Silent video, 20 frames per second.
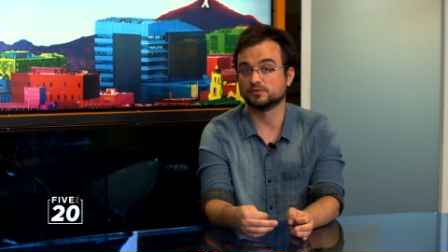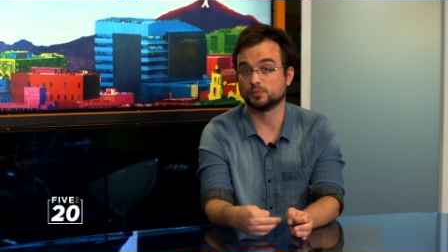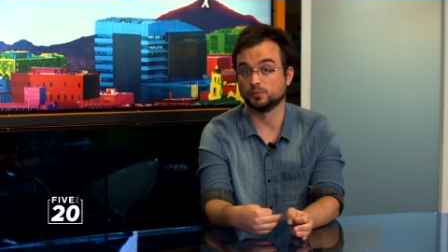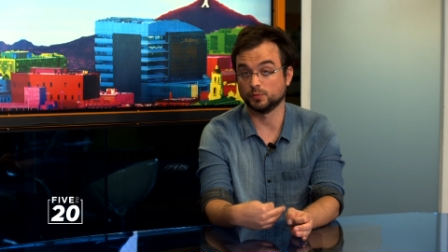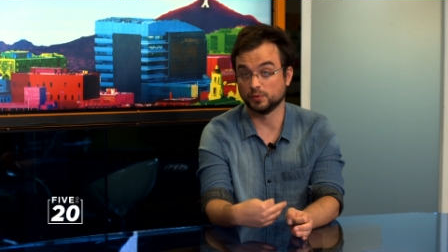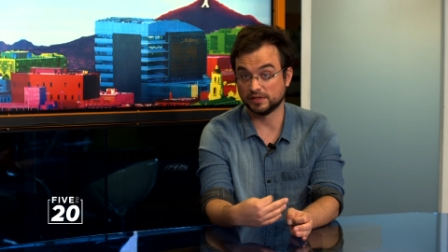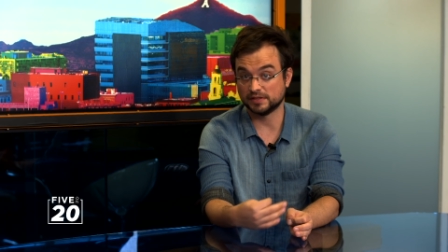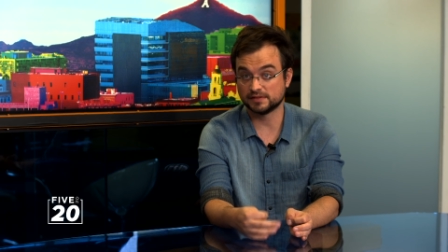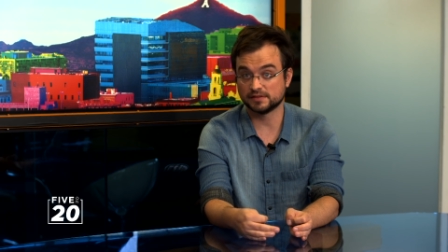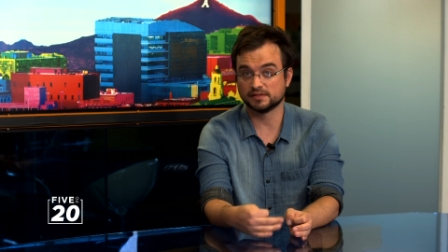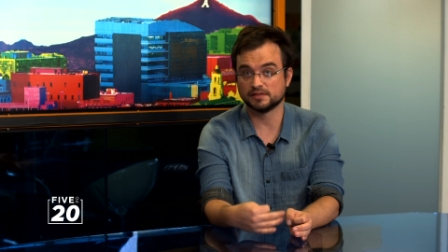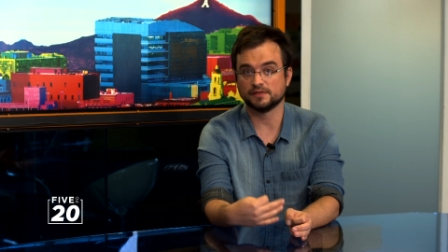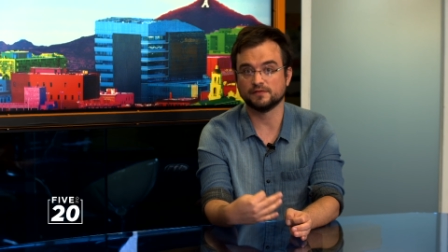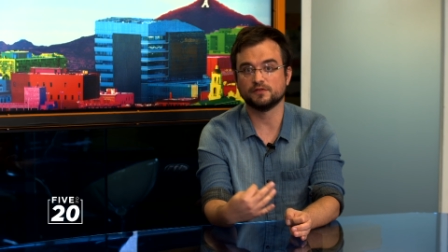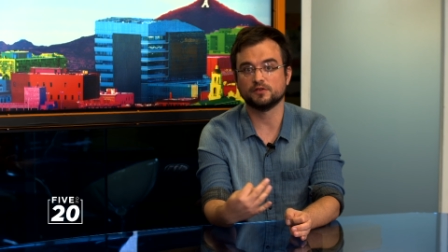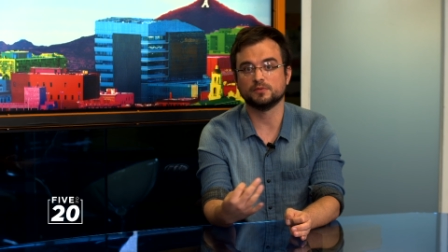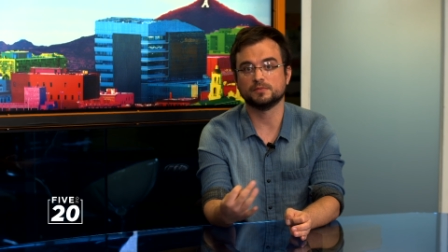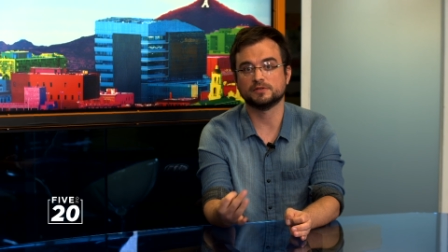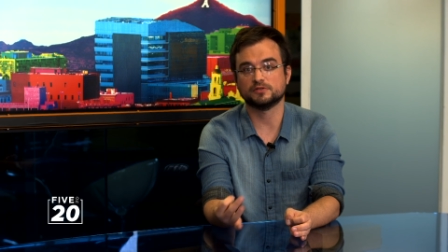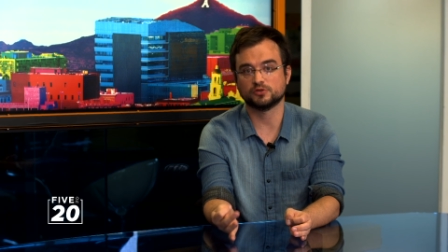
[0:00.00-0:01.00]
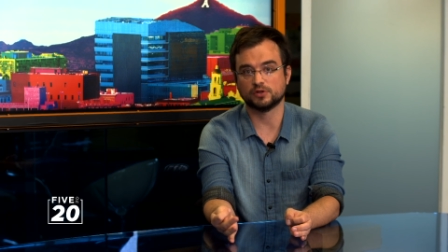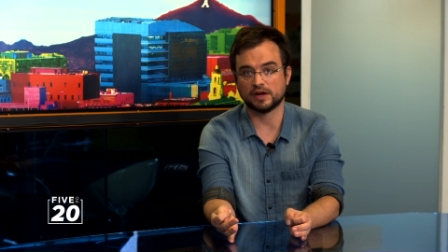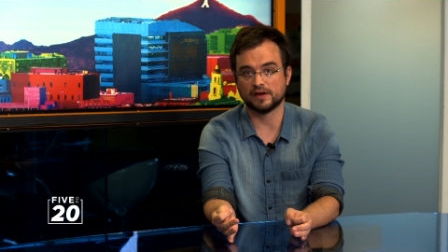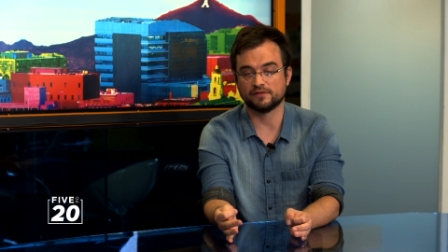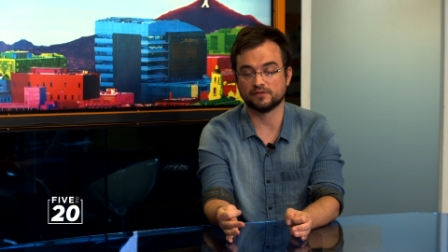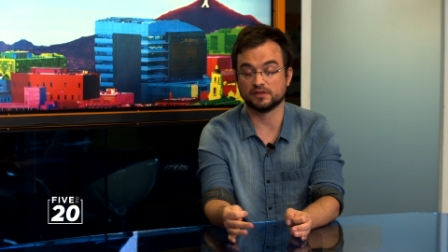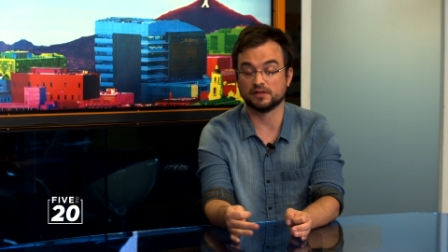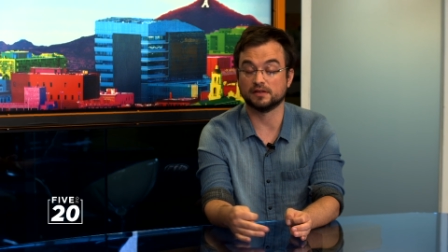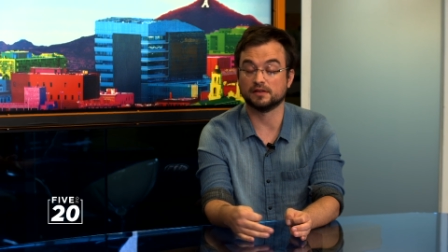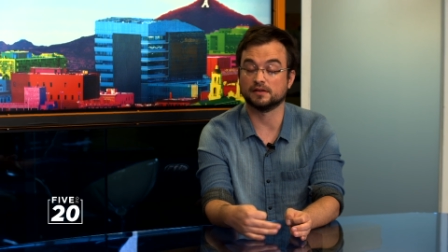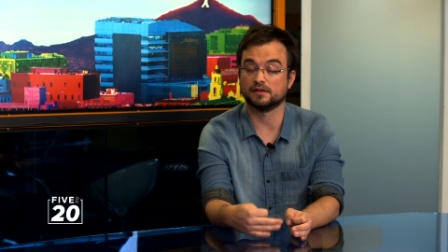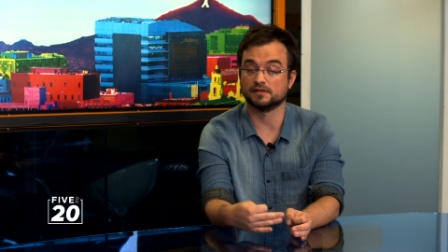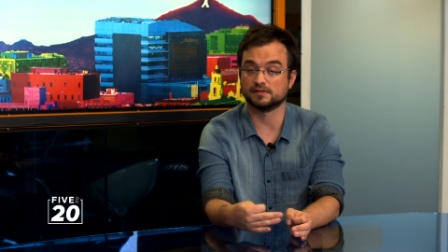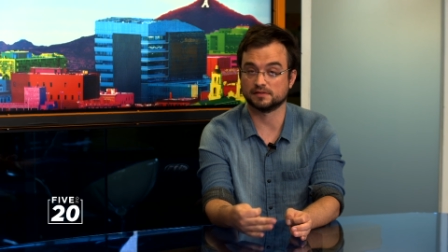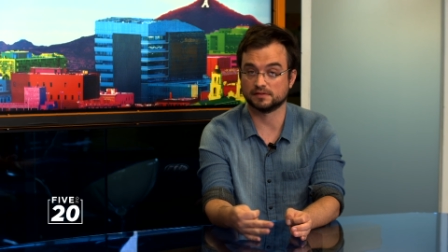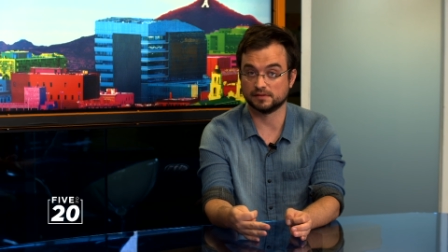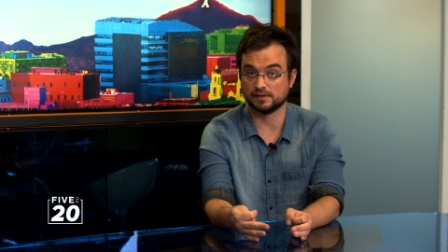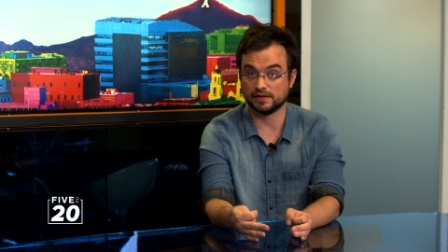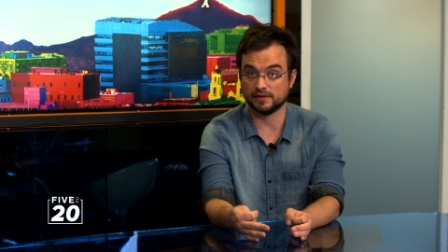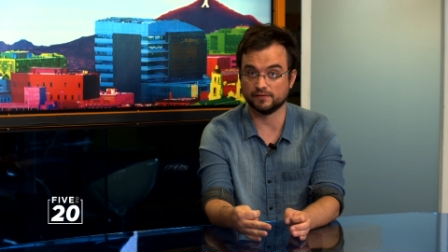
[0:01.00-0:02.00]
risks of human trafficking and
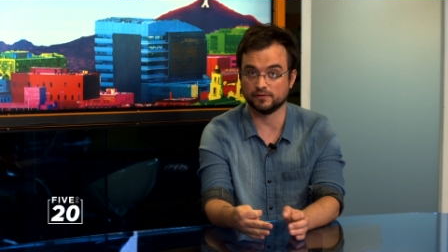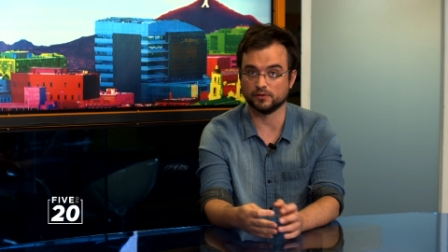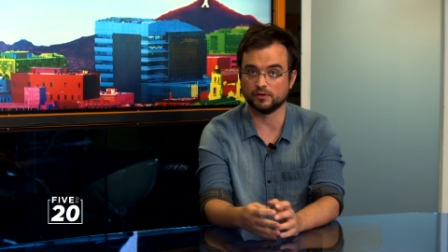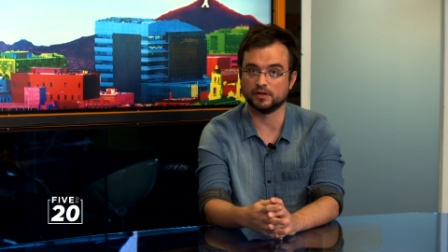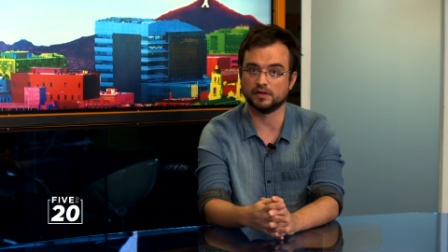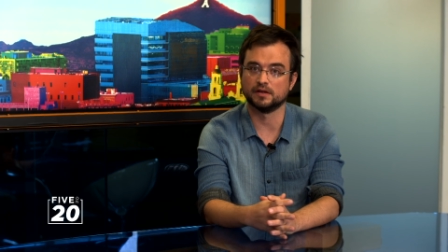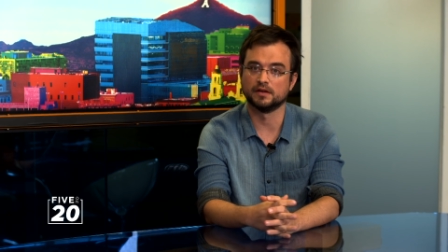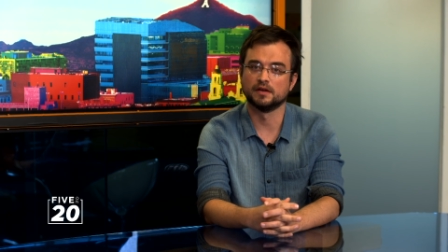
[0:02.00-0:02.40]
slavery.